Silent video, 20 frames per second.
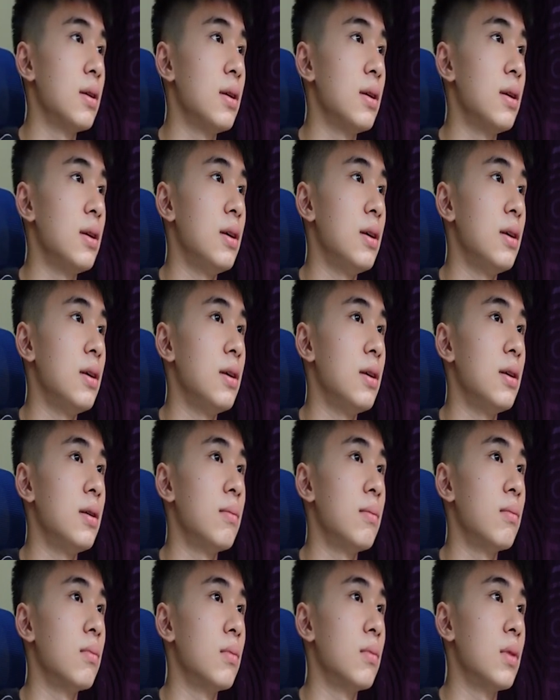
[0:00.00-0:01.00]
E
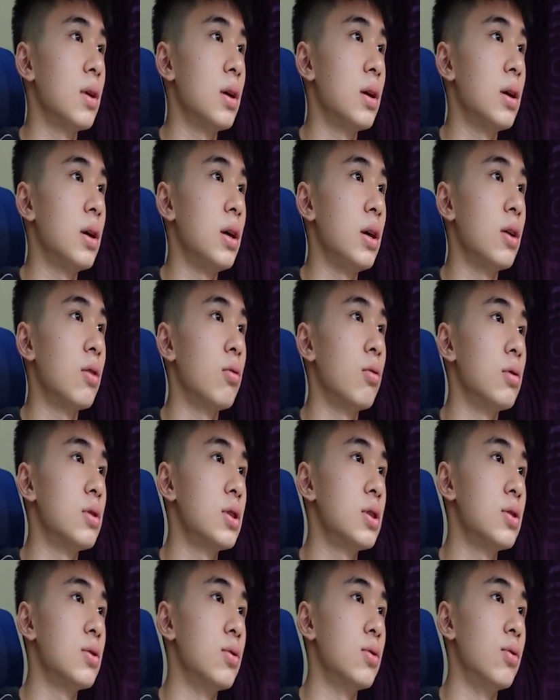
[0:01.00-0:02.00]

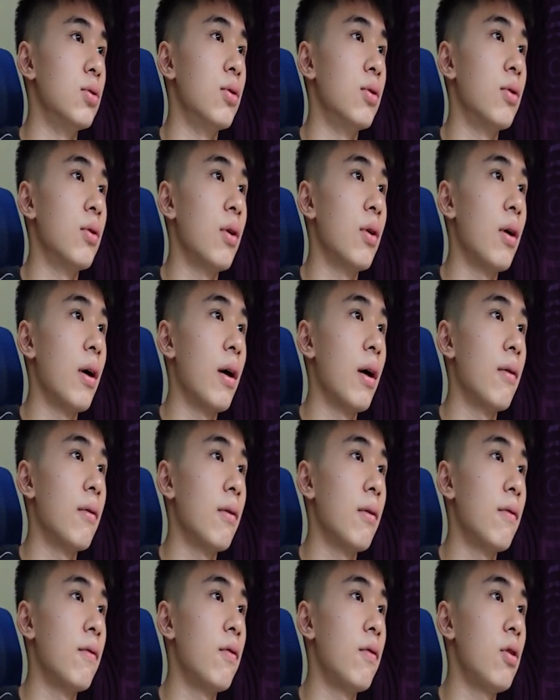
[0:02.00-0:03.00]
equals to
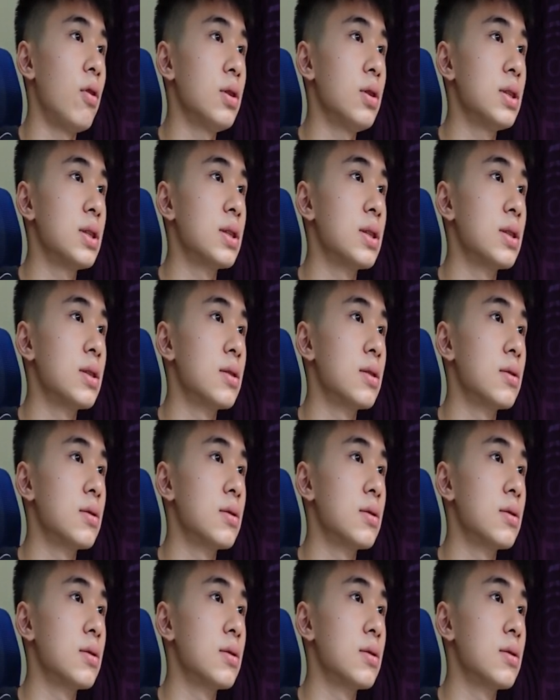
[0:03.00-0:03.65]
force